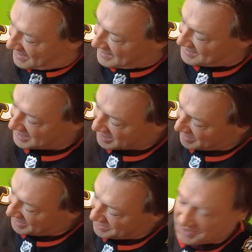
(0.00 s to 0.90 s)
It's a little
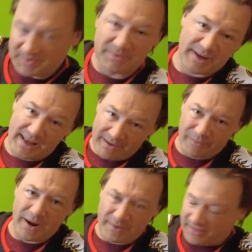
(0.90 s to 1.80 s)
bit used. Meanwhile,
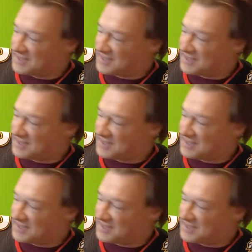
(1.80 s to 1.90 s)
I'm wearing